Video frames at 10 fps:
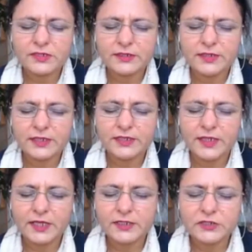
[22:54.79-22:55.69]
than the
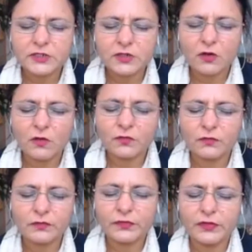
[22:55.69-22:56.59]
energy of
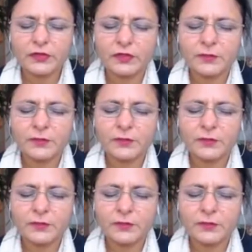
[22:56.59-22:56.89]
the